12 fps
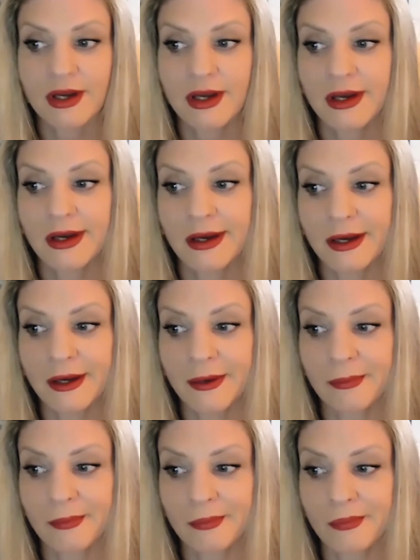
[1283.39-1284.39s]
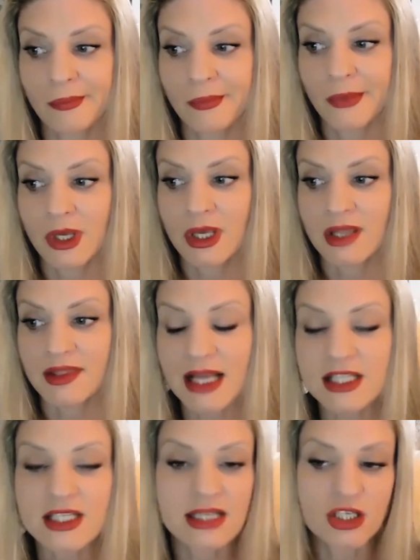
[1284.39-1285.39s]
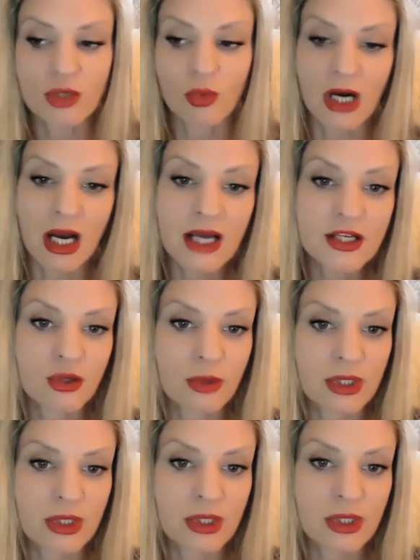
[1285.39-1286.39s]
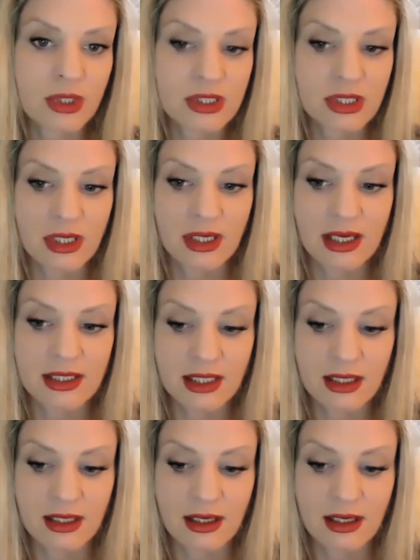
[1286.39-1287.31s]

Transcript: And that's essentially what I do as an